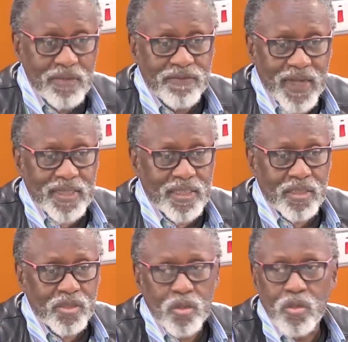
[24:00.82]

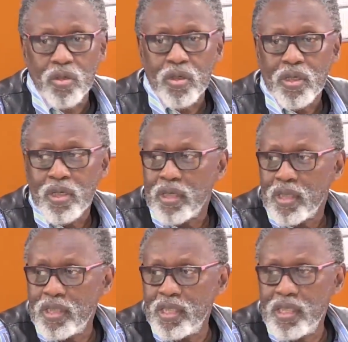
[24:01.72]
factor. So
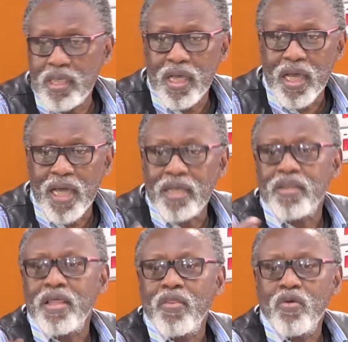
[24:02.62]

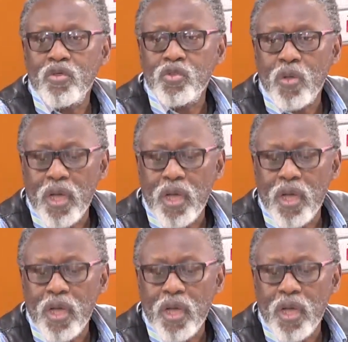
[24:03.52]
and there are those who